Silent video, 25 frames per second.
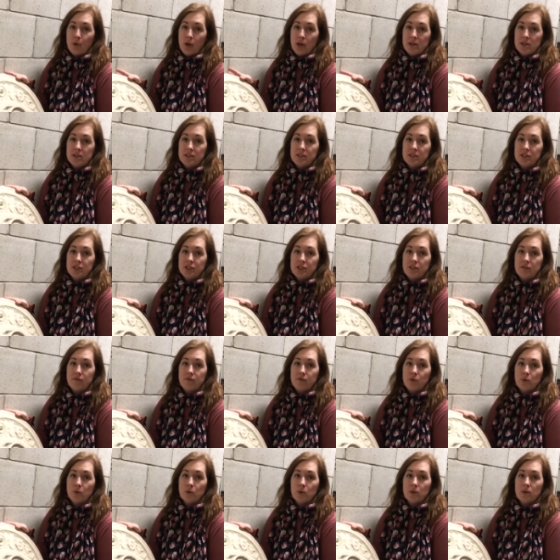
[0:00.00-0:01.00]
branch
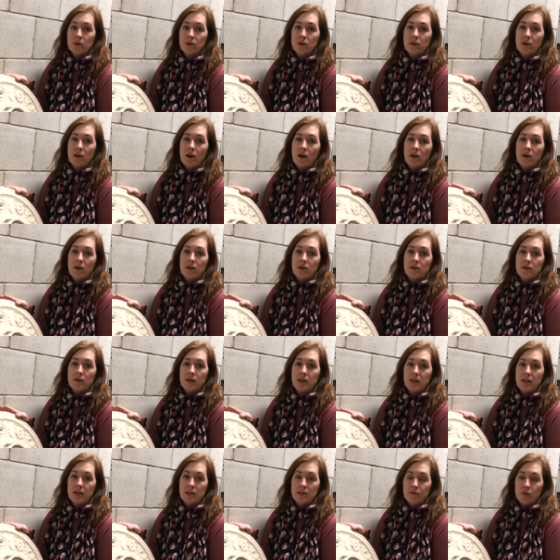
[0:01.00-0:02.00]
for our
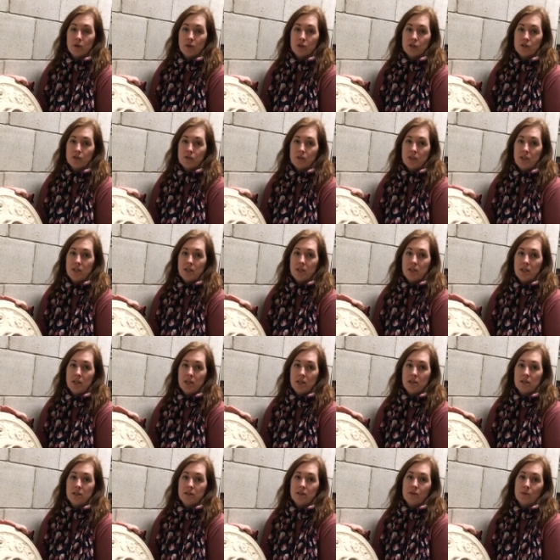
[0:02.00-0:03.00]
anniversary
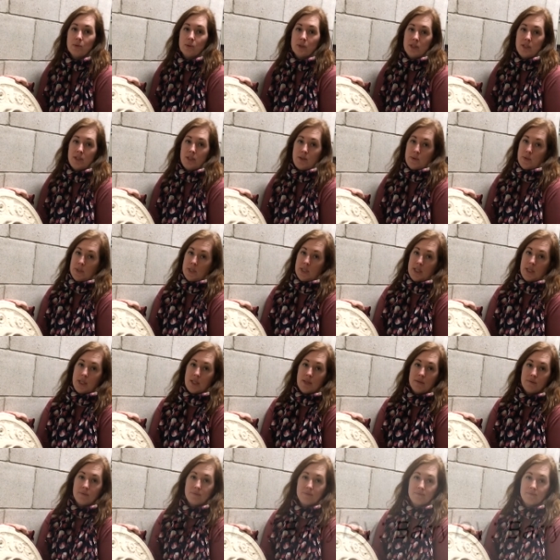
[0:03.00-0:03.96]
in 2020.